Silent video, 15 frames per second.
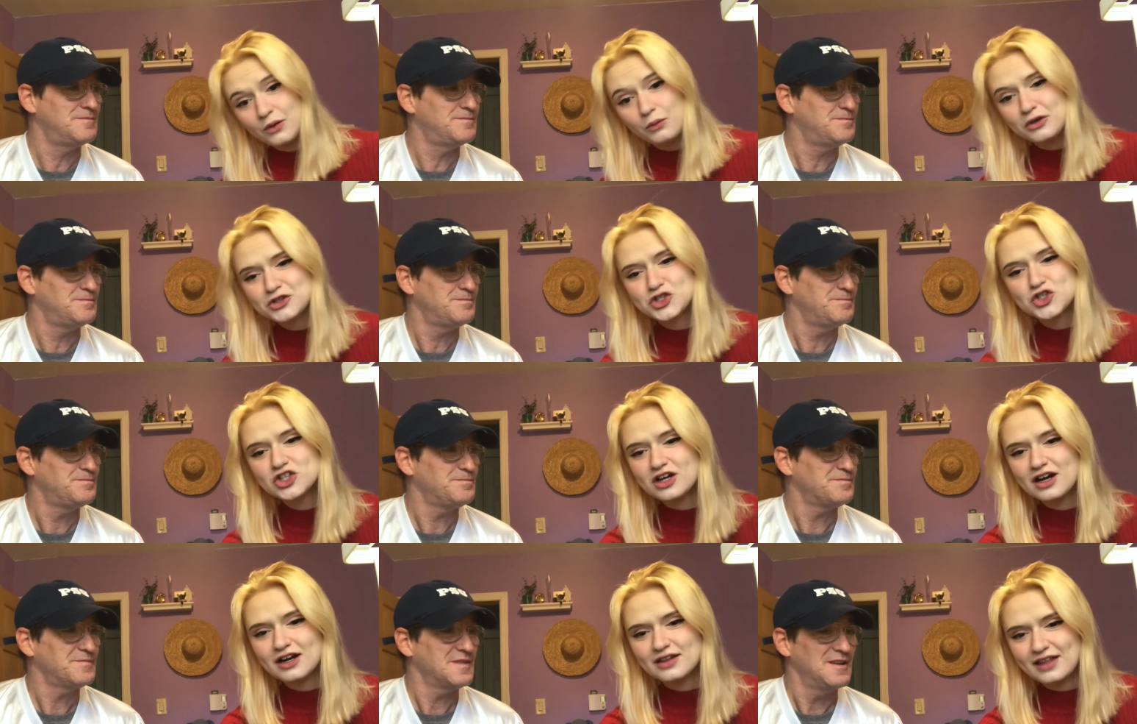Speaker 1: Well,
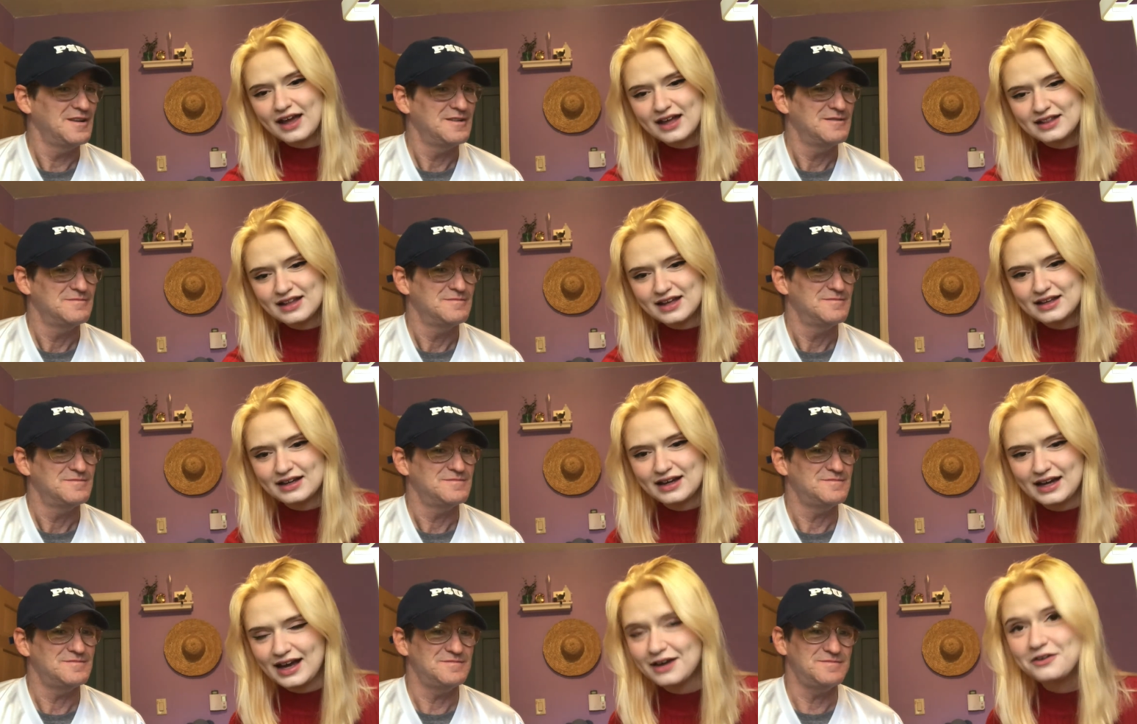sure, then then uh,
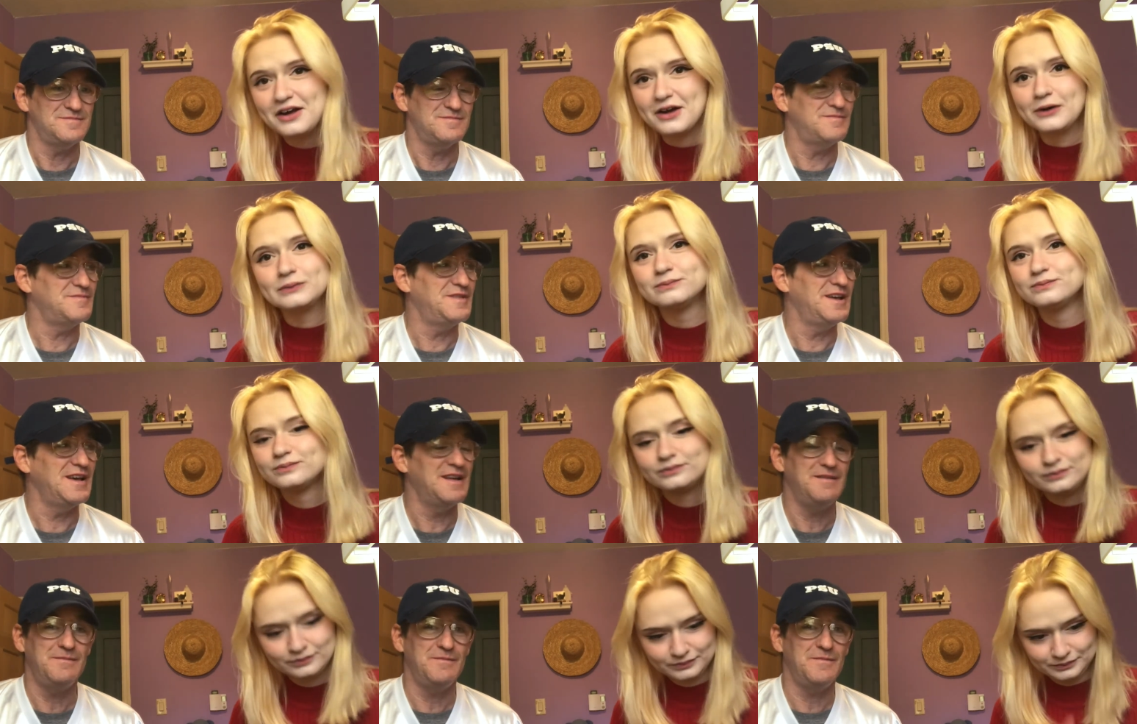I don't know.
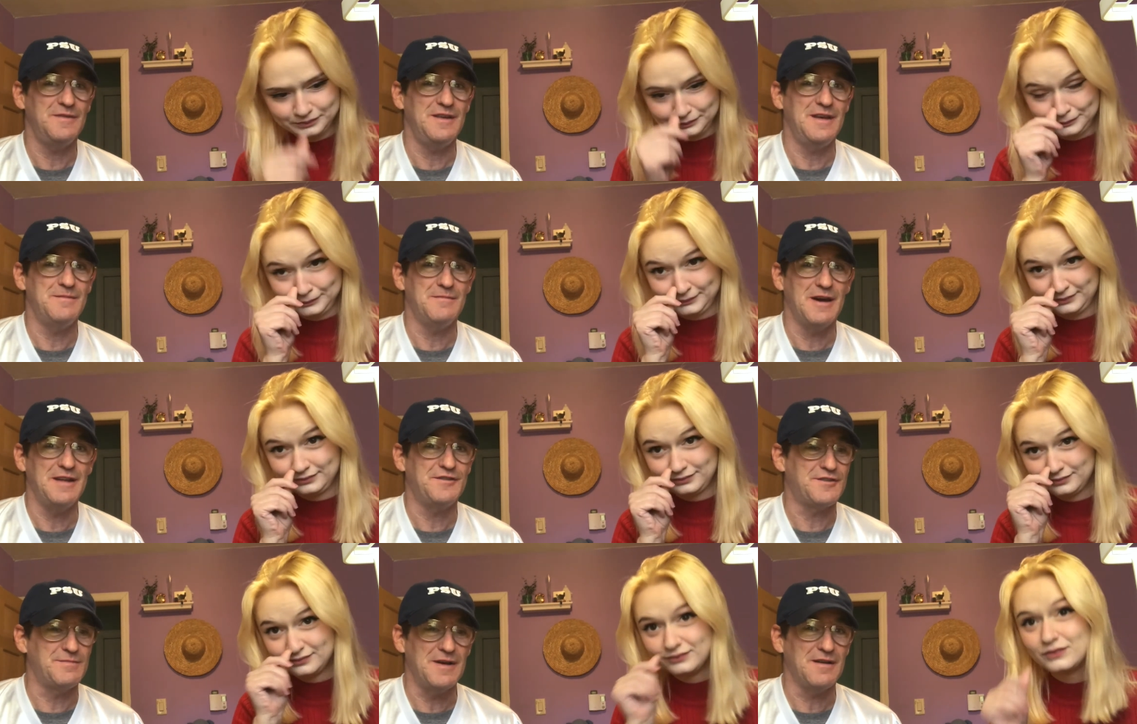
Speaker 2: Then it might
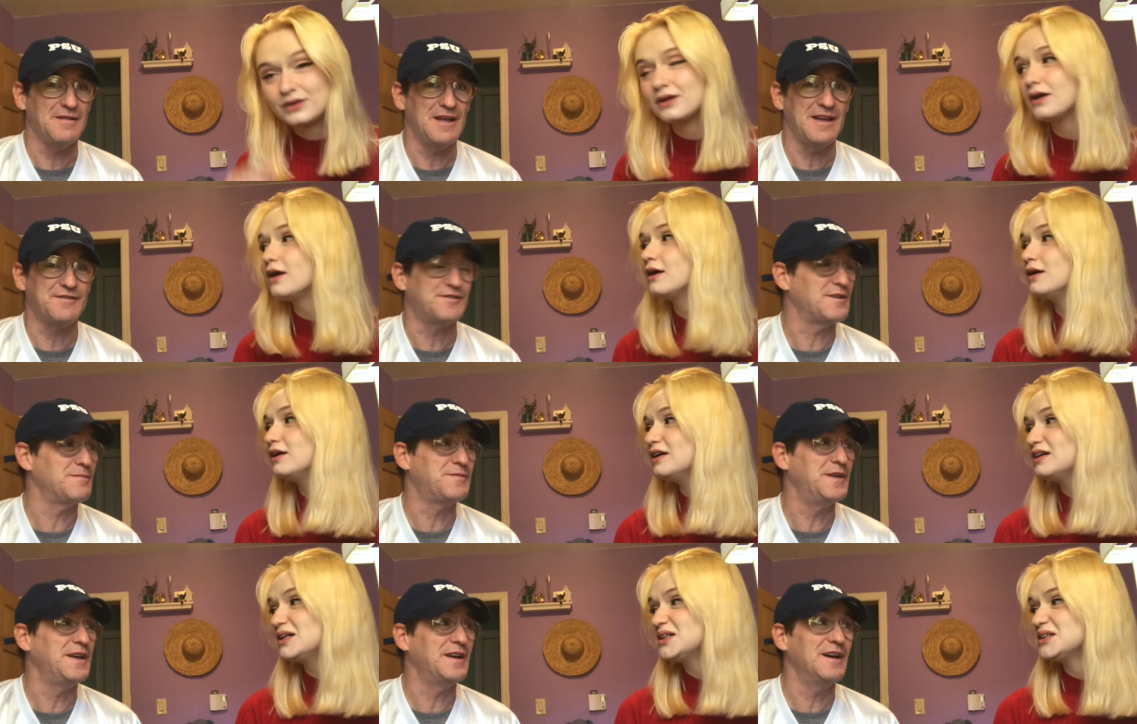smell like
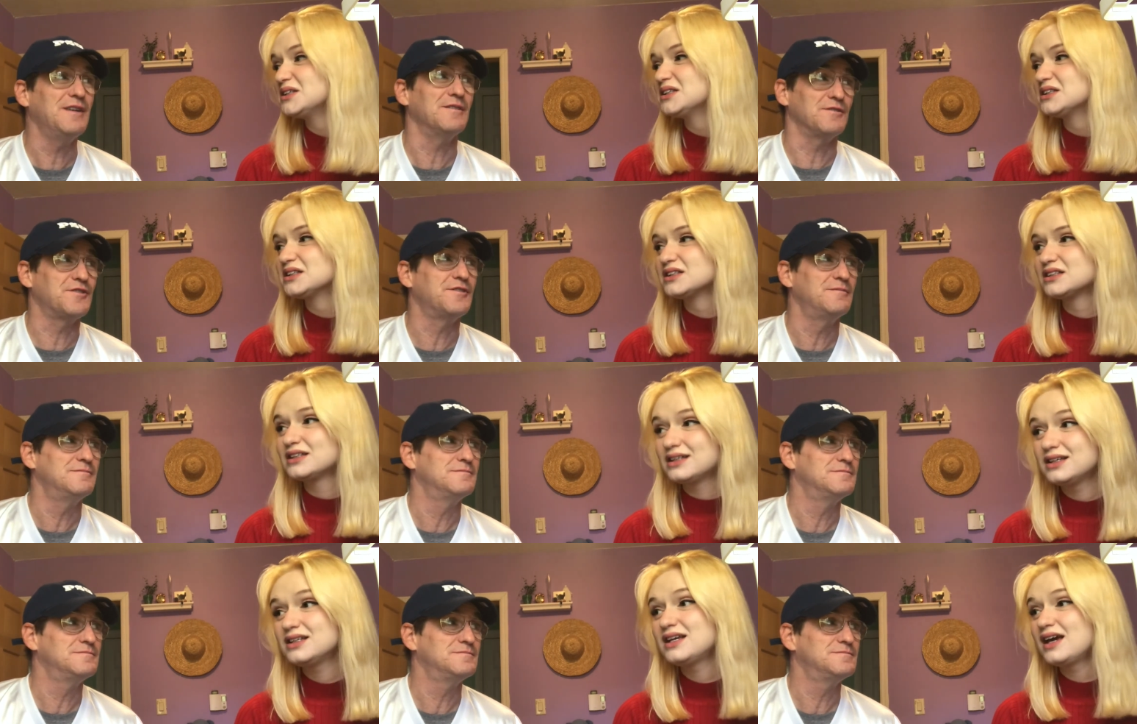something else.
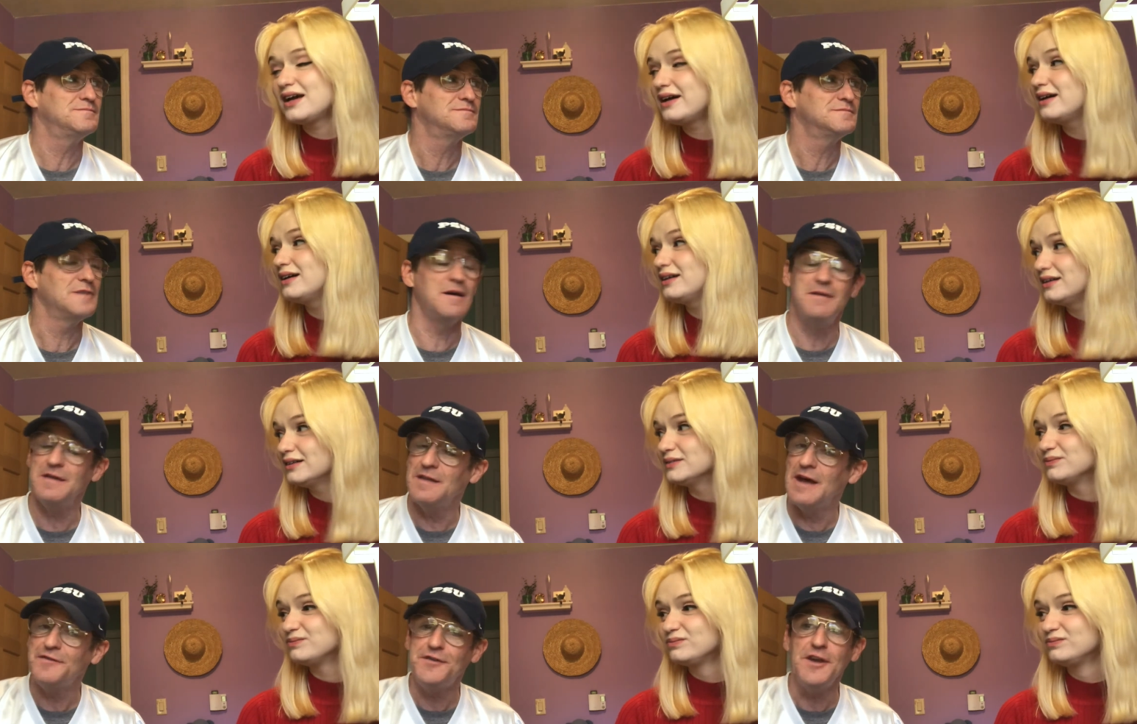
Speaker 1: Yeah. I mean,
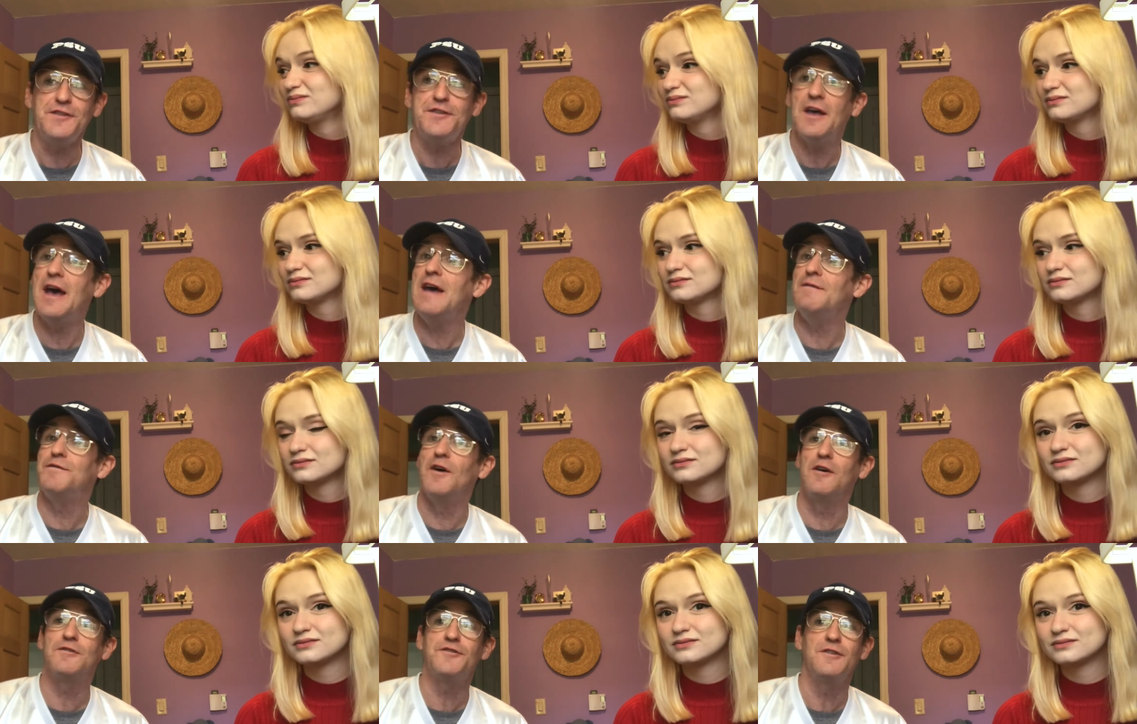that's
Speaker 2: it. Hey,
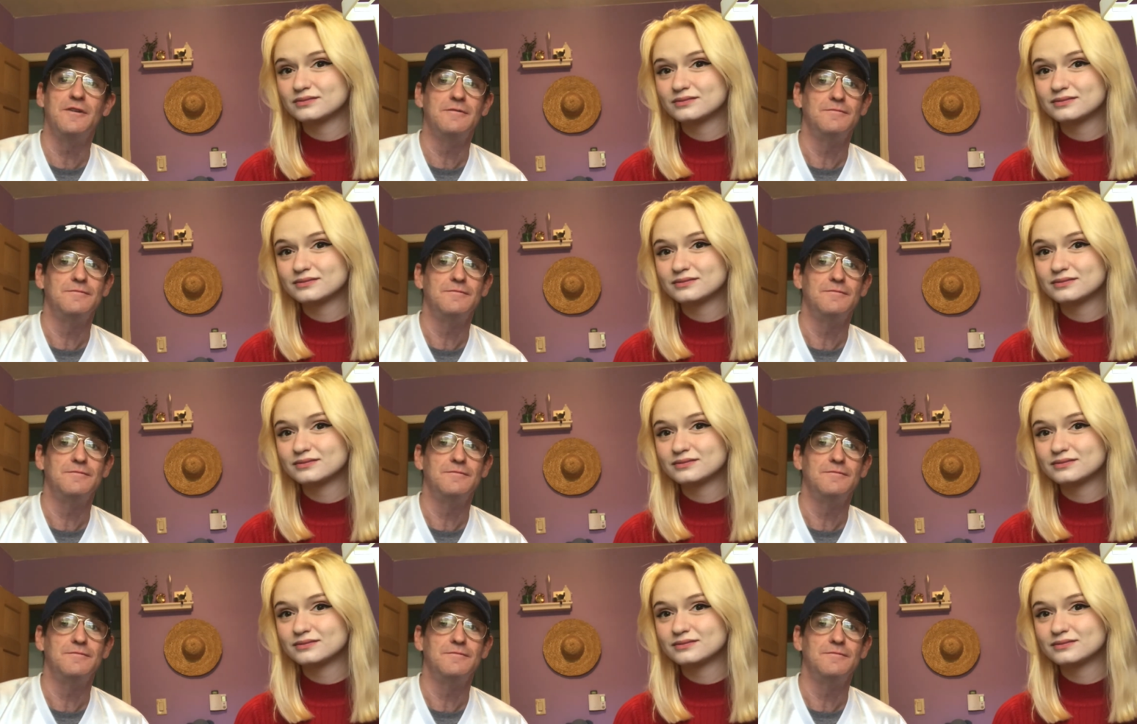folks.